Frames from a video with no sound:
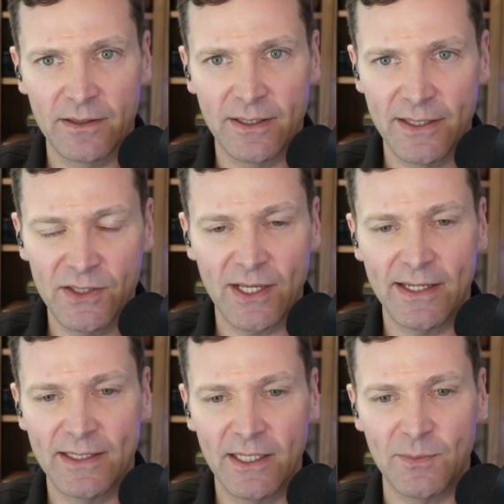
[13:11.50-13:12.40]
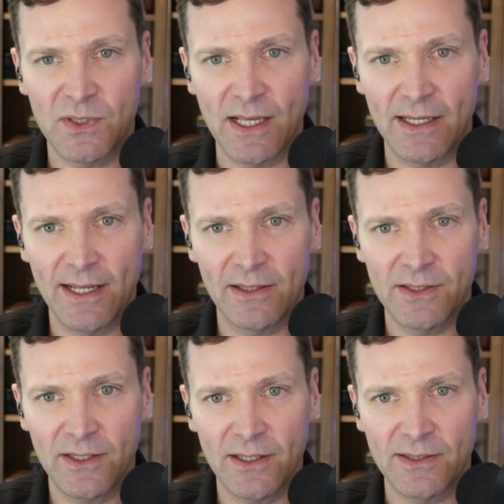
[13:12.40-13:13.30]
inside tips on L
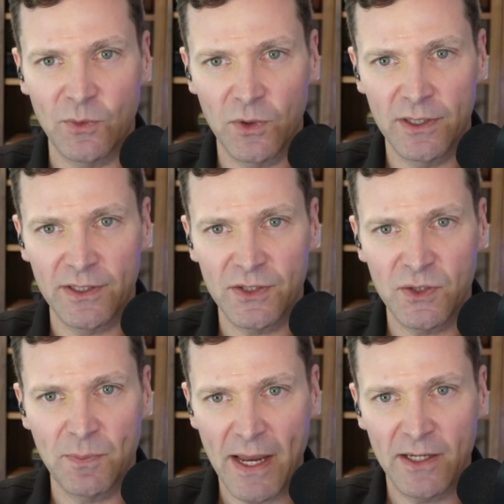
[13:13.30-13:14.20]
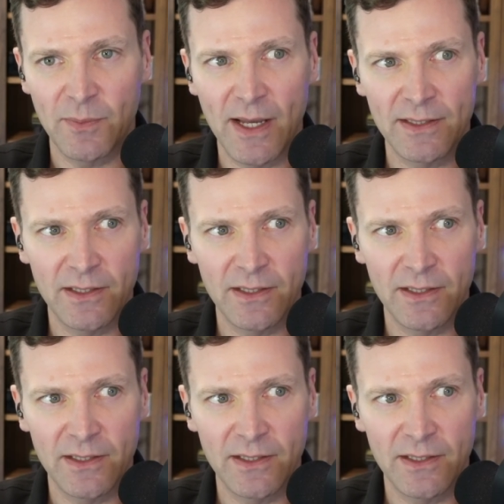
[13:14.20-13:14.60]
S As that we're going to expand upon